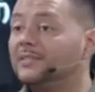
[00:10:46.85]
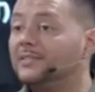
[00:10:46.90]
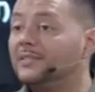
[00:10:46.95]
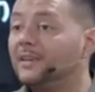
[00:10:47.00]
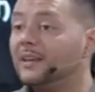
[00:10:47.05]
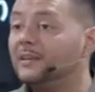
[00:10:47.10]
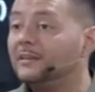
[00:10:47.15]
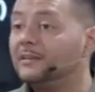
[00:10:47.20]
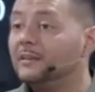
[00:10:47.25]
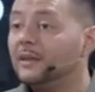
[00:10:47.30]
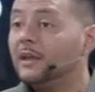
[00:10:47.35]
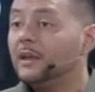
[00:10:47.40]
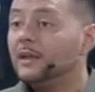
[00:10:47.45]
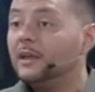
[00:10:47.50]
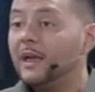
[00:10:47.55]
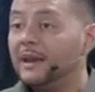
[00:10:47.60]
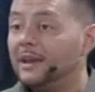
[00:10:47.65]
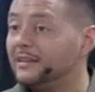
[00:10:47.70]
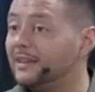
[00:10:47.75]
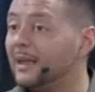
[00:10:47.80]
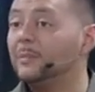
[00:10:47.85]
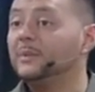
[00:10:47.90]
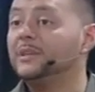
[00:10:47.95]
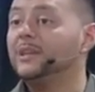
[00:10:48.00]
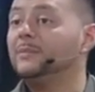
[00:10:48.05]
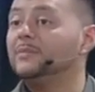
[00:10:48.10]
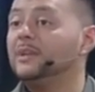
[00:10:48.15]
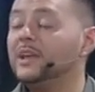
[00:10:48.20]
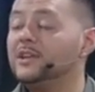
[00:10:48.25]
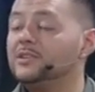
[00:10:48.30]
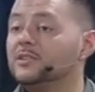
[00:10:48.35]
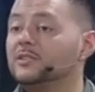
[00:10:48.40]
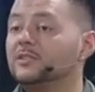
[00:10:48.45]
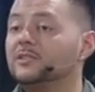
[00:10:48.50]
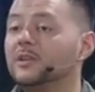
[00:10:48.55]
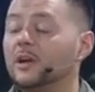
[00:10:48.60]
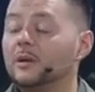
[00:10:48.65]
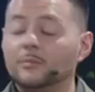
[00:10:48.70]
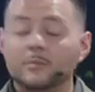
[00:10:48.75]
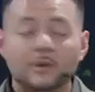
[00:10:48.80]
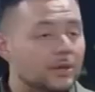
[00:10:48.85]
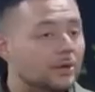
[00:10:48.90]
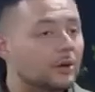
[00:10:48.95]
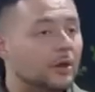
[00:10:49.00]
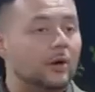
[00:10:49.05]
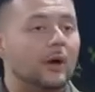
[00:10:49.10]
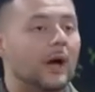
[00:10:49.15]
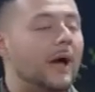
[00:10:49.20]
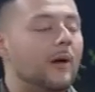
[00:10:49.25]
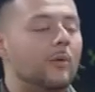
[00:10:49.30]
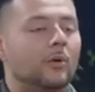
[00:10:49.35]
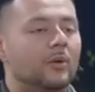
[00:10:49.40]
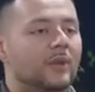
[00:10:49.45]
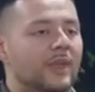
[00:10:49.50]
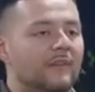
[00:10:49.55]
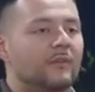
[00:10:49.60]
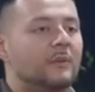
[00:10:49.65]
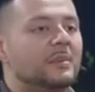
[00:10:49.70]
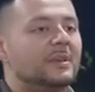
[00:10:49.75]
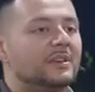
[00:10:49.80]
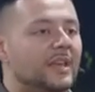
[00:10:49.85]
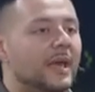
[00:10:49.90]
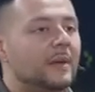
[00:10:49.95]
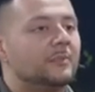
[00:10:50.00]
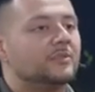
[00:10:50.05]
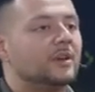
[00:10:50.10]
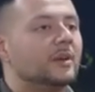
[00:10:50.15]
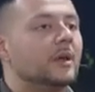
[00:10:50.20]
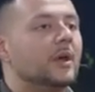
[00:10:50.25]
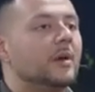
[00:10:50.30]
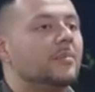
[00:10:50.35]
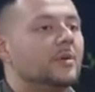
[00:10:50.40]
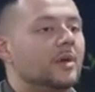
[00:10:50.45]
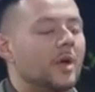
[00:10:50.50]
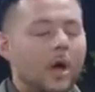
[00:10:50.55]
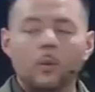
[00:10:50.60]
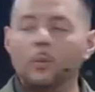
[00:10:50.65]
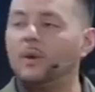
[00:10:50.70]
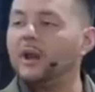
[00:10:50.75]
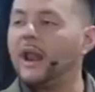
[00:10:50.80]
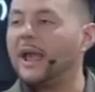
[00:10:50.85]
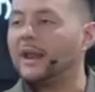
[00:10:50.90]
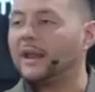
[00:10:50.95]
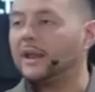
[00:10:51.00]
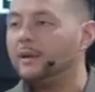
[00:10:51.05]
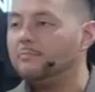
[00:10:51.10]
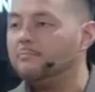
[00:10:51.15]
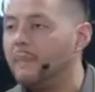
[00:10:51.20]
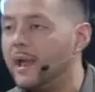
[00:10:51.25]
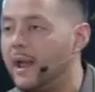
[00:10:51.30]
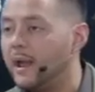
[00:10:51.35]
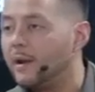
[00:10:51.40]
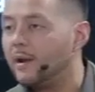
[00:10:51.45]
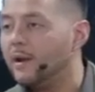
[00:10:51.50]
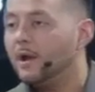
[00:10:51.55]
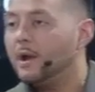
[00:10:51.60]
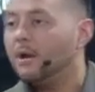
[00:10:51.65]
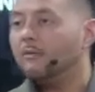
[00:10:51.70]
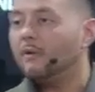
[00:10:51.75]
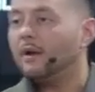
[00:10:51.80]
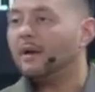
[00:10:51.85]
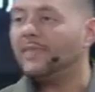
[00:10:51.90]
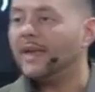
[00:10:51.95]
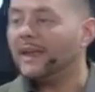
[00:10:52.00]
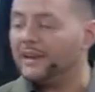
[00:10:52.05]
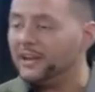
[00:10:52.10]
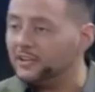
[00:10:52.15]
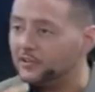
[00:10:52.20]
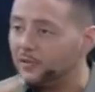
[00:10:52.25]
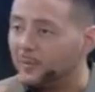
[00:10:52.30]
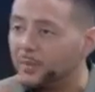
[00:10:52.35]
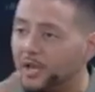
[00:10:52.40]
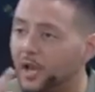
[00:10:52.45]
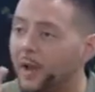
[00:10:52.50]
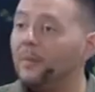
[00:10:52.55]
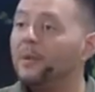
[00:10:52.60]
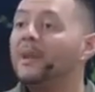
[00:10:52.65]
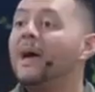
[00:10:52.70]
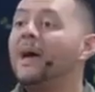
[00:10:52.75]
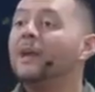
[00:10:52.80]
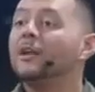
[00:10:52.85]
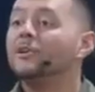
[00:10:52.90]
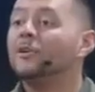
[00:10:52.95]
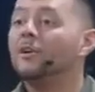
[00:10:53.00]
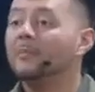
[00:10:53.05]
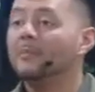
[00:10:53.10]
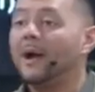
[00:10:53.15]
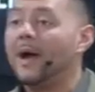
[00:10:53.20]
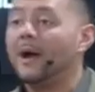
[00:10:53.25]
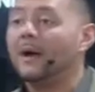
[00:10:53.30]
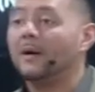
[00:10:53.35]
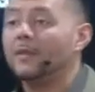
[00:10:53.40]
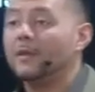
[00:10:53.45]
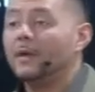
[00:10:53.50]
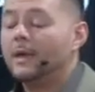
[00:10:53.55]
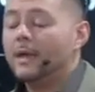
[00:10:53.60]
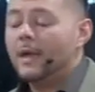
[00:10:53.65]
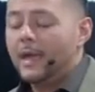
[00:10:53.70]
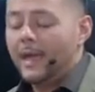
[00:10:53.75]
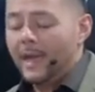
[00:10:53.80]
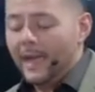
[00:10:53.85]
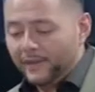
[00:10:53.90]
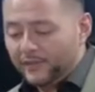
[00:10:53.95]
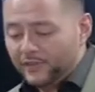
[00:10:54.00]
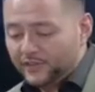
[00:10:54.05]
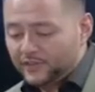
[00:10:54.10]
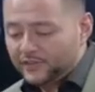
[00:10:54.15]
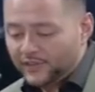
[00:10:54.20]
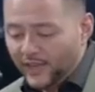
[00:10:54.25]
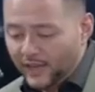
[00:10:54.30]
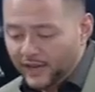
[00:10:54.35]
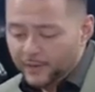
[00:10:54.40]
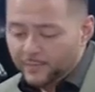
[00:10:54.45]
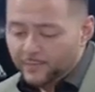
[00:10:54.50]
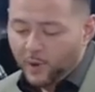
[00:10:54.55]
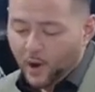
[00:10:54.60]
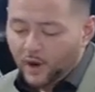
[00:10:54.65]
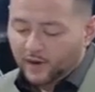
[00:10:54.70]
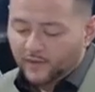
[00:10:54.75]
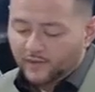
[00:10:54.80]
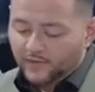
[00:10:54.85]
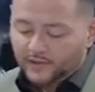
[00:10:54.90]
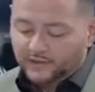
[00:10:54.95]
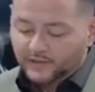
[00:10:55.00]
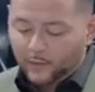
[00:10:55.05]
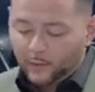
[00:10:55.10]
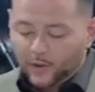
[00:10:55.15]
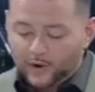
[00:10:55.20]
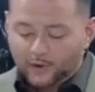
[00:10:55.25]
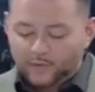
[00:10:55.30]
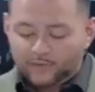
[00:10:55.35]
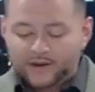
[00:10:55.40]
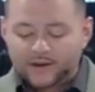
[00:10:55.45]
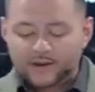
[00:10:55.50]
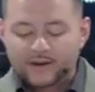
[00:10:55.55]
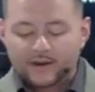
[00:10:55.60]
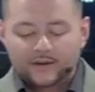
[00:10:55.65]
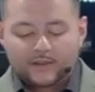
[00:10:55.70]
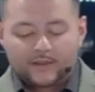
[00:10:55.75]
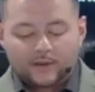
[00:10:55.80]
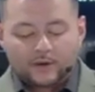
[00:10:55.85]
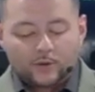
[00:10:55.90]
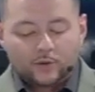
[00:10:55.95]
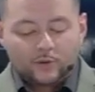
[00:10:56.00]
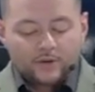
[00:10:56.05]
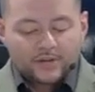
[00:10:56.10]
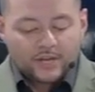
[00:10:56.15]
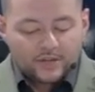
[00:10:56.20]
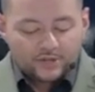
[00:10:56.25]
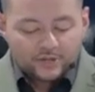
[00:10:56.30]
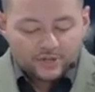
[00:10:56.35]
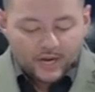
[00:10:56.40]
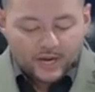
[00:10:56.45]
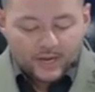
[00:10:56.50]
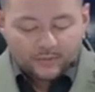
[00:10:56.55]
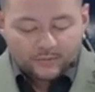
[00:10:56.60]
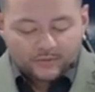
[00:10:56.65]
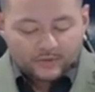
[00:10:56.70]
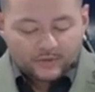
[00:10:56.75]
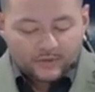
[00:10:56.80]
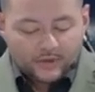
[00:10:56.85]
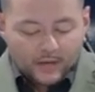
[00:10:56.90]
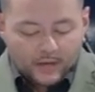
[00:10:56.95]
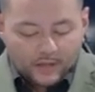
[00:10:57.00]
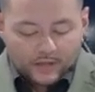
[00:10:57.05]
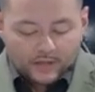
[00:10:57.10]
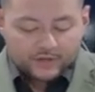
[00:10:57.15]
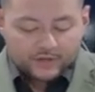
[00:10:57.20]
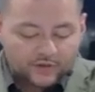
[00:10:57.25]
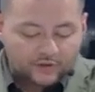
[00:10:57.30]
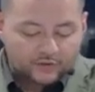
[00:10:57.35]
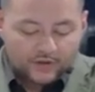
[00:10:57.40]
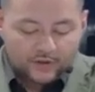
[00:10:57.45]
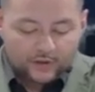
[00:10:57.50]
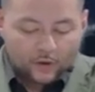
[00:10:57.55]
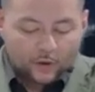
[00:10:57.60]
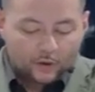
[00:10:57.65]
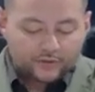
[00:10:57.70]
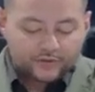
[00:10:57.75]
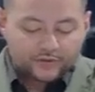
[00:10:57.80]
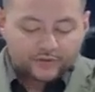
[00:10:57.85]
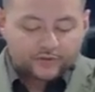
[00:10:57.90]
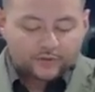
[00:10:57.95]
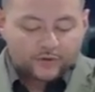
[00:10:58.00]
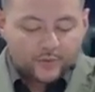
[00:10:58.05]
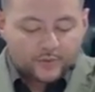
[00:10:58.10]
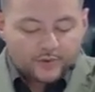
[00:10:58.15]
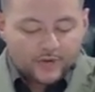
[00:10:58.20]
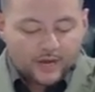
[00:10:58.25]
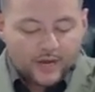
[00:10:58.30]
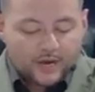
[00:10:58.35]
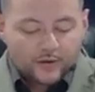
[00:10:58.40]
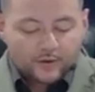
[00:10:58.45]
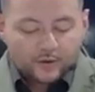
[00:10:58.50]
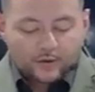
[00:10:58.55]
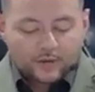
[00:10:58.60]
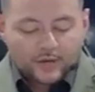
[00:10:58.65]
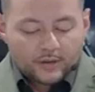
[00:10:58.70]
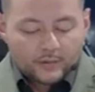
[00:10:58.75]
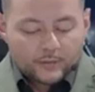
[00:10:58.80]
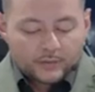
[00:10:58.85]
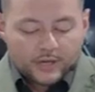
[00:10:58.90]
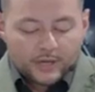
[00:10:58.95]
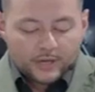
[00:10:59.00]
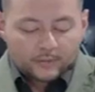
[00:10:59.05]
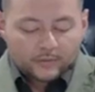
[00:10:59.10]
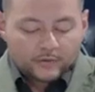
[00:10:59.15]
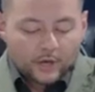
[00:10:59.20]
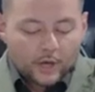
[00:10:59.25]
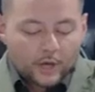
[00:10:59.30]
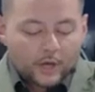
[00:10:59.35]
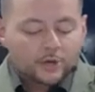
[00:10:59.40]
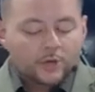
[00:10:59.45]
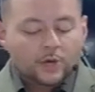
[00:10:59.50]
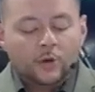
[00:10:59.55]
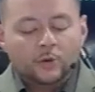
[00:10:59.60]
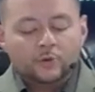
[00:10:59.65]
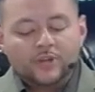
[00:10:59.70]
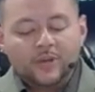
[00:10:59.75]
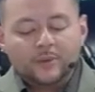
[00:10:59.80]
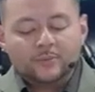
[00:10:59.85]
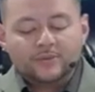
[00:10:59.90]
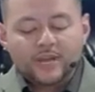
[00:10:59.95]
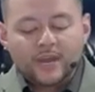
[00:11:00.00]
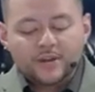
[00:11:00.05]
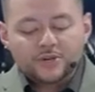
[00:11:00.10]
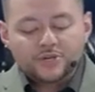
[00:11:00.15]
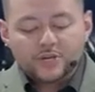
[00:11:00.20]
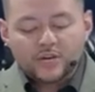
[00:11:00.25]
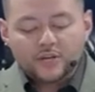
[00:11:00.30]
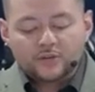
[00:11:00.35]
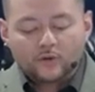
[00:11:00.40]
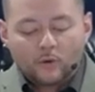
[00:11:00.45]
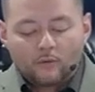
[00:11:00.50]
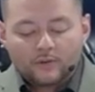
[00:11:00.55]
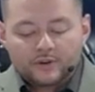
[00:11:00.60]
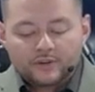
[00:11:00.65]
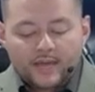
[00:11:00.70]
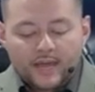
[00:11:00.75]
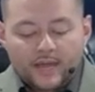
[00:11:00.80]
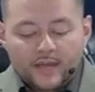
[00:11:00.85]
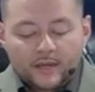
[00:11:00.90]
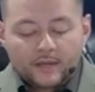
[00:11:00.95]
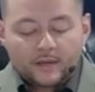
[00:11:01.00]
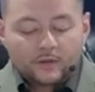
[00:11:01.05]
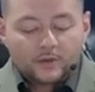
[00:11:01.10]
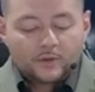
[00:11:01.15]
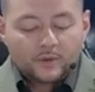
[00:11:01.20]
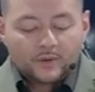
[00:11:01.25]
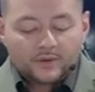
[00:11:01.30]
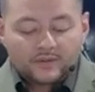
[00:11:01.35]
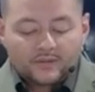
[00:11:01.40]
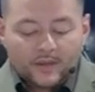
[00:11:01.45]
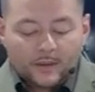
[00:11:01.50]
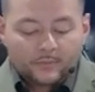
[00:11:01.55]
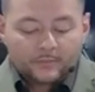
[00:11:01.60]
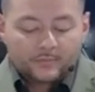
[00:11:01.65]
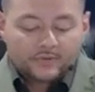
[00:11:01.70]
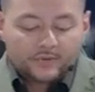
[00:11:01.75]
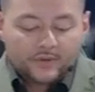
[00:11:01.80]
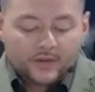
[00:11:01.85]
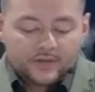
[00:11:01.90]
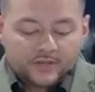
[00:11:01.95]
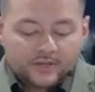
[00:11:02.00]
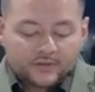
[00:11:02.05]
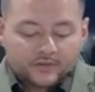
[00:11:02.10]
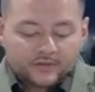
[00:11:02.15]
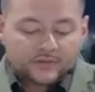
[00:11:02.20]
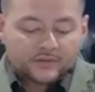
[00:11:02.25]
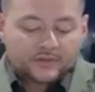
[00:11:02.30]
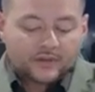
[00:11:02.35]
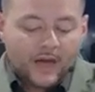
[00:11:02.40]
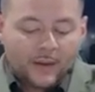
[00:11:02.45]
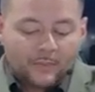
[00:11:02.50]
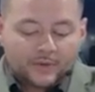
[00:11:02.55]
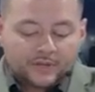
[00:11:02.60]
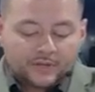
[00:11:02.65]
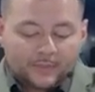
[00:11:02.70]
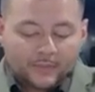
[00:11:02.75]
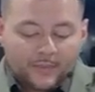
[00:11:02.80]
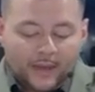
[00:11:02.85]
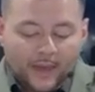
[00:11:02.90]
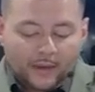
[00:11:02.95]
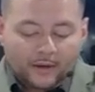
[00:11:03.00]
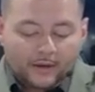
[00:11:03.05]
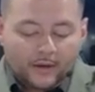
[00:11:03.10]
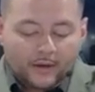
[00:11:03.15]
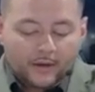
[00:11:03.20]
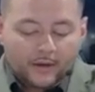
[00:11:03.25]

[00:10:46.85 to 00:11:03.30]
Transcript: said. Anytime temptations come, no, I will never be tempted beyond what I can bear. Right? That needs to be coming out of your mouth. And the second part of this, I want to read it out of the New King James. Let's read the whole scripture out of New King James. No temptation has overtaken you except such as is common to man.